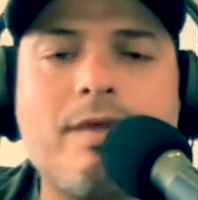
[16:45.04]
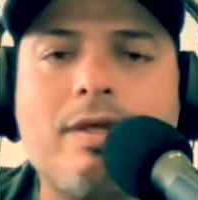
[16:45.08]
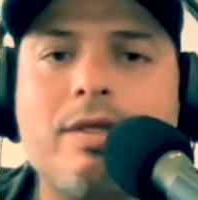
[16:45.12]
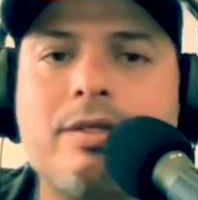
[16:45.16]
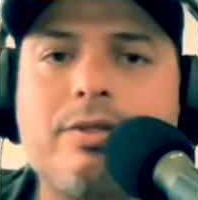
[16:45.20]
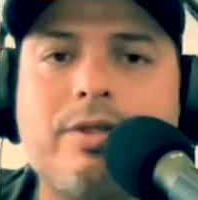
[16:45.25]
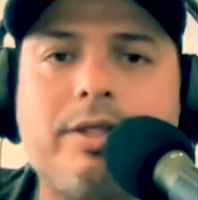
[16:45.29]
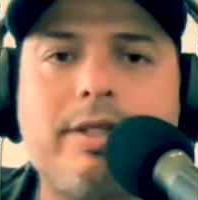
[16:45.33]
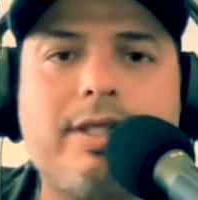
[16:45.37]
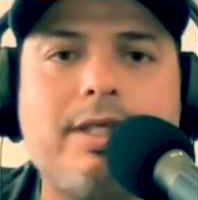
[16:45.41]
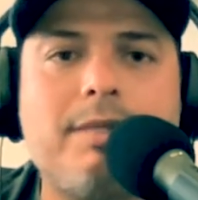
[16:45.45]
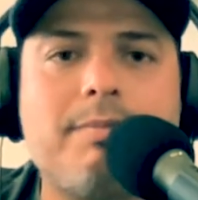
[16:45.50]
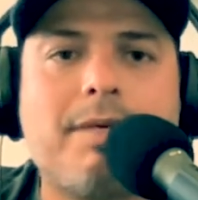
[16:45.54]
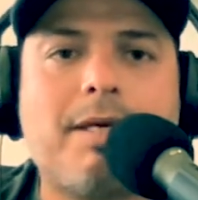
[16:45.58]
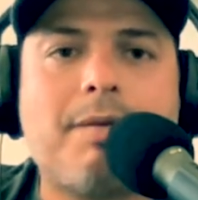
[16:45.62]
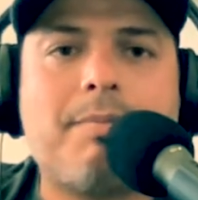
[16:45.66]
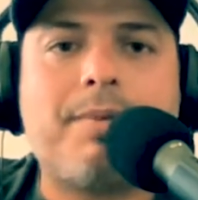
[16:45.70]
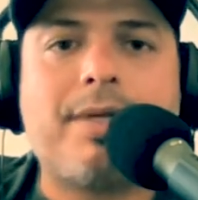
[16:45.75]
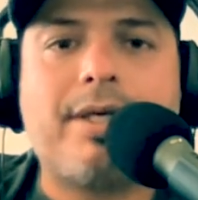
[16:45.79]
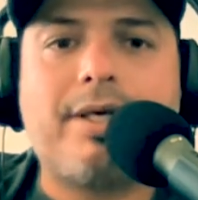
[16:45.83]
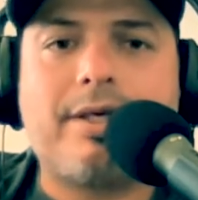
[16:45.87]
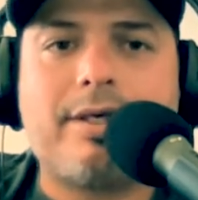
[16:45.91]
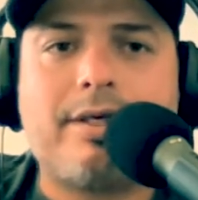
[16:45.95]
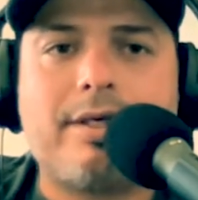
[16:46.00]
drinking my
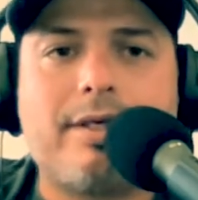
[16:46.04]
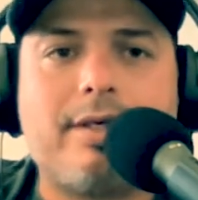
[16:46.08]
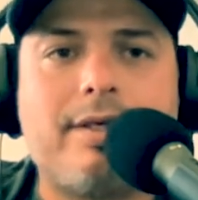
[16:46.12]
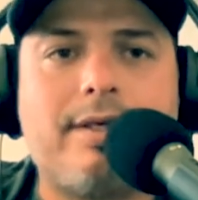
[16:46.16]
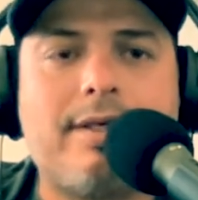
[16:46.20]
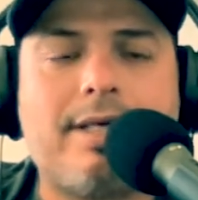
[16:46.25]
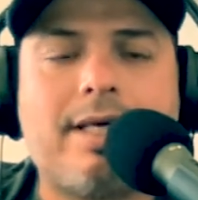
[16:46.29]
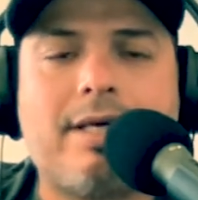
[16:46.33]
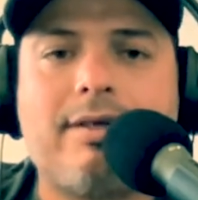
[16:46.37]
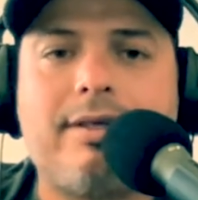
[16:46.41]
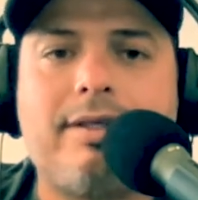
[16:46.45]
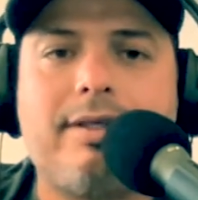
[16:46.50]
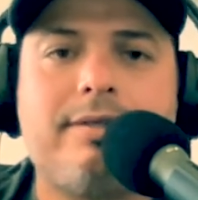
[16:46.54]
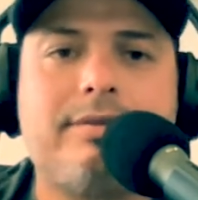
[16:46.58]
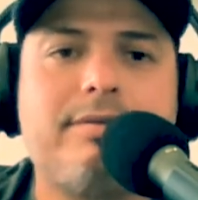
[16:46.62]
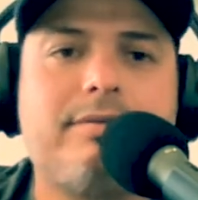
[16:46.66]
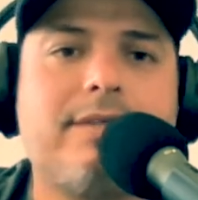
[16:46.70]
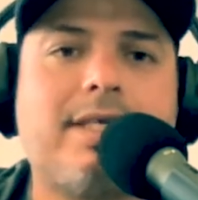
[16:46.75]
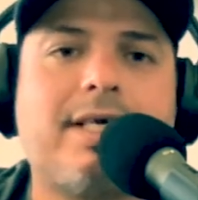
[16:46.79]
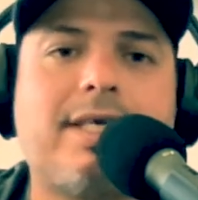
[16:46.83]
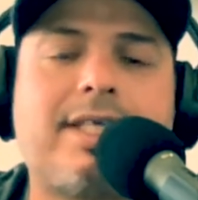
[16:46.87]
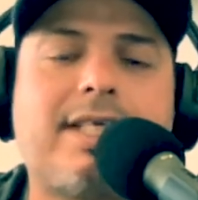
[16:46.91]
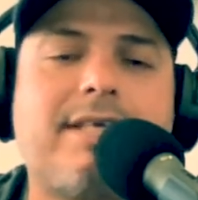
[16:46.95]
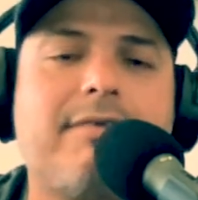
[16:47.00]
beer, I don't,
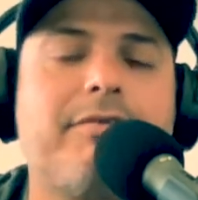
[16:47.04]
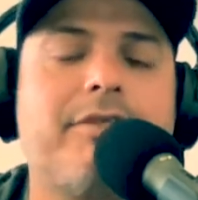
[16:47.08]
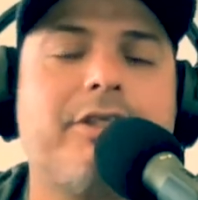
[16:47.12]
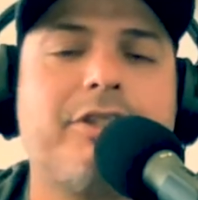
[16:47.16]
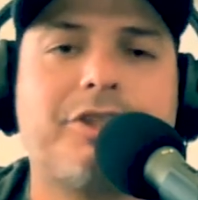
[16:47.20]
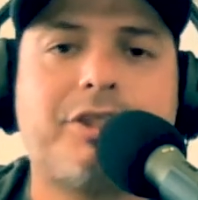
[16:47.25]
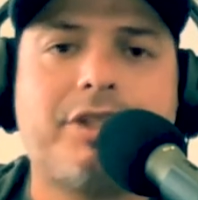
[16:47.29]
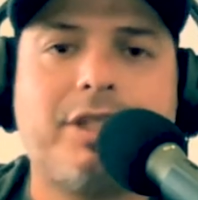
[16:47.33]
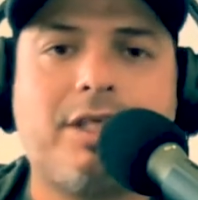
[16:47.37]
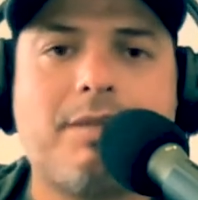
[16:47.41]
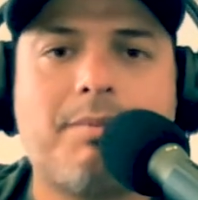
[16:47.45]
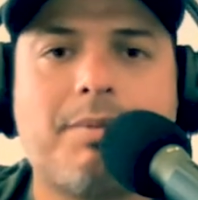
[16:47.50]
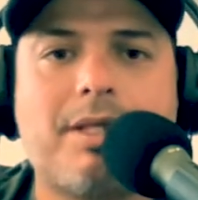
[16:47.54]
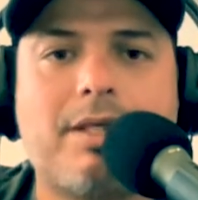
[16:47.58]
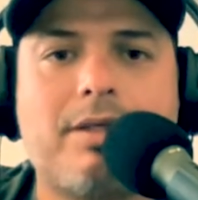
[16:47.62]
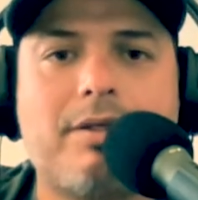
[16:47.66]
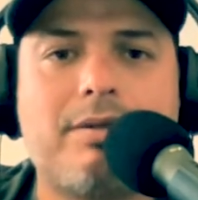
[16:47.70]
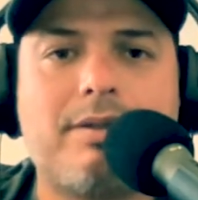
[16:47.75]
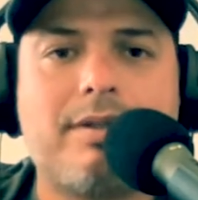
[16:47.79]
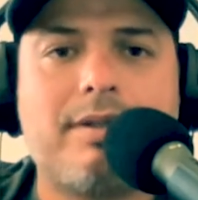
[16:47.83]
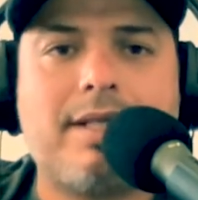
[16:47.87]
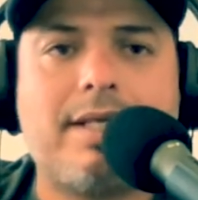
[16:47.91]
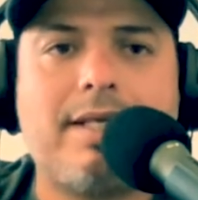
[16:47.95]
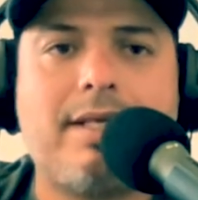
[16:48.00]
not giving a shit about
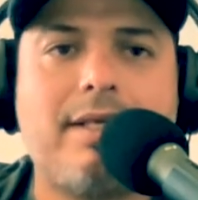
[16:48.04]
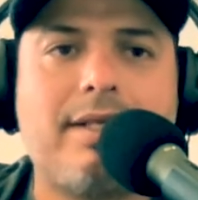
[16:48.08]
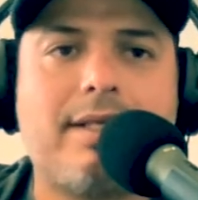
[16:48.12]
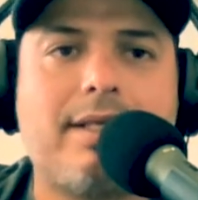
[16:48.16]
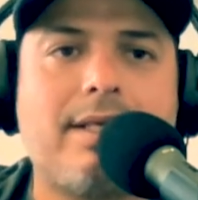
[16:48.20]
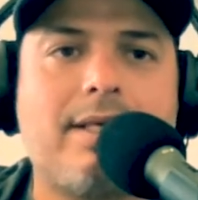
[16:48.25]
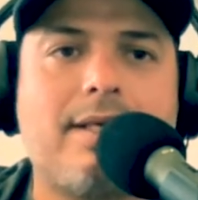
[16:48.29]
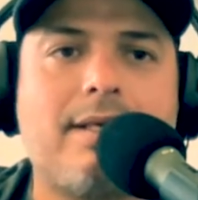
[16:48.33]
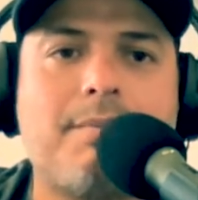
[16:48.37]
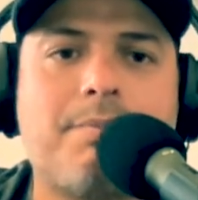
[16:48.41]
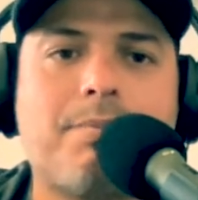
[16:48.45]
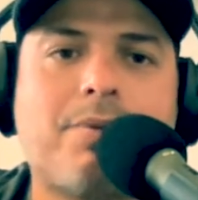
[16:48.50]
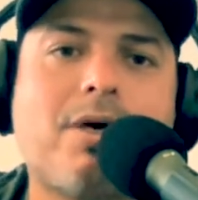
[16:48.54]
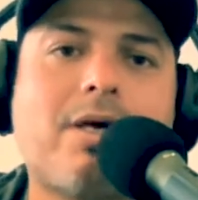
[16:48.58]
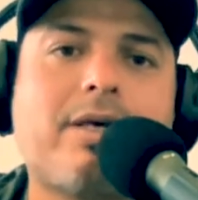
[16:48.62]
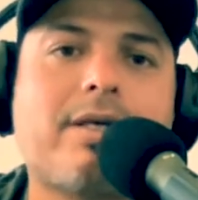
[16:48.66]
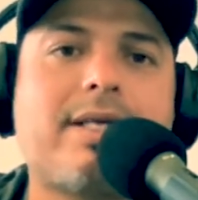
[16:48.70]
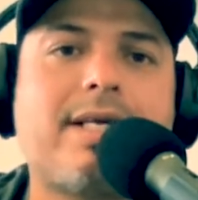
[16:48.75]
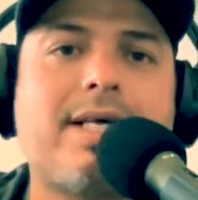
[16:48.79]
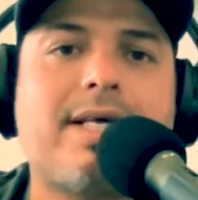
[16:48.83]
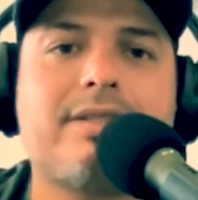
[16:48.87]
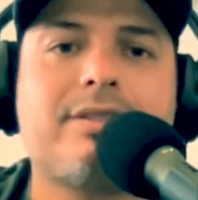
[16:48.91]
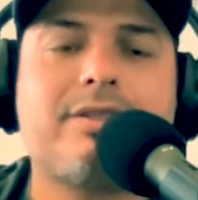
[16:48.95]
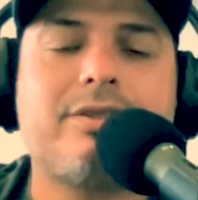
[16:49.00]
anything,
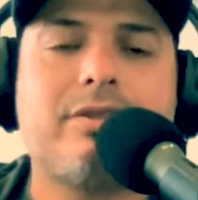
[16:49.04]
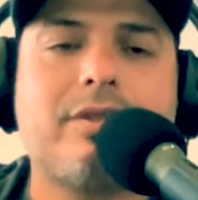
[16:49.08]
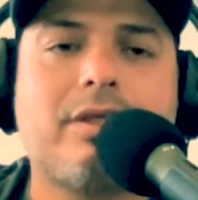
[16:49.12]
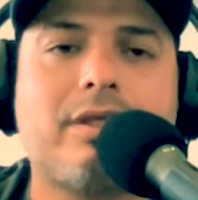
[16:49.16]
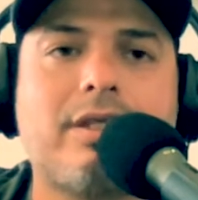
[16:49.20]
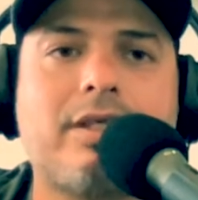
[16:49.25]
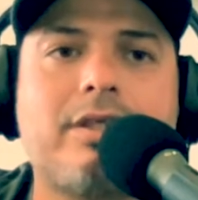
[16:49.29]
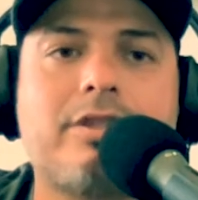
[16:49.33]
podcasting or nothing.